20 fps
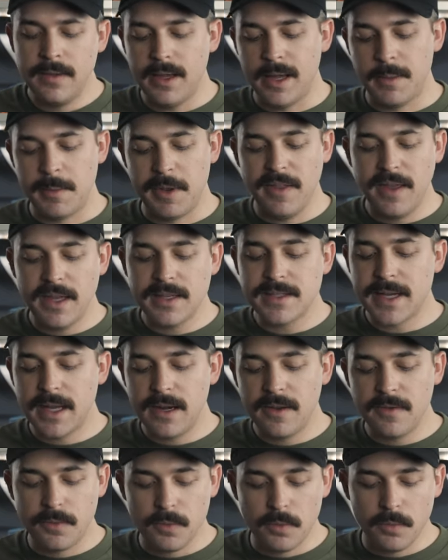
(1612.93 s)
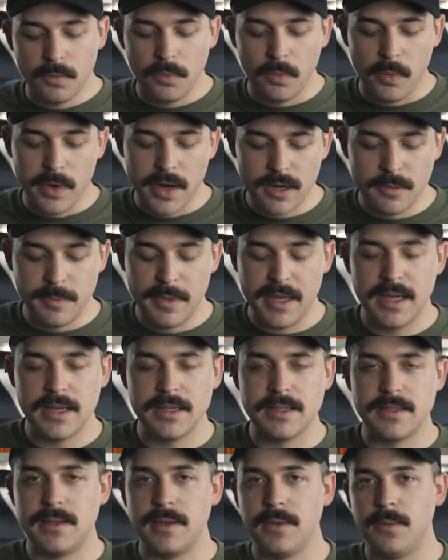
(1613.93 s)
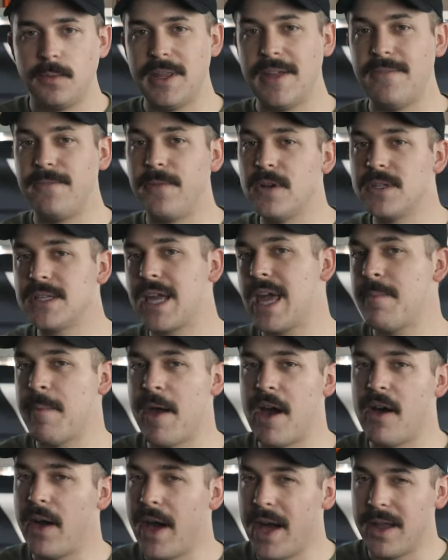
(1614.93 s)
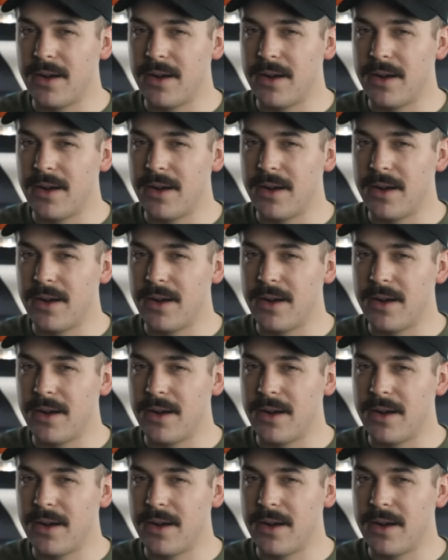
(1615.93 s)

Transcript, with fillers: Um, I think it's kind of weird because when they first came out,